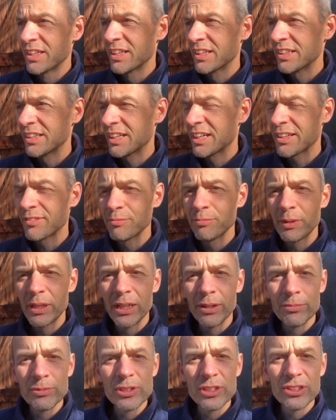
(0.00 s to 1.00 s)
and I haven't
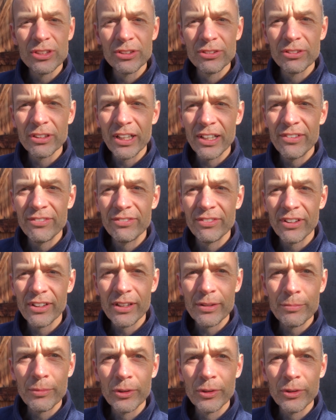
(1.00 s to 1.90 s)
been able to do that very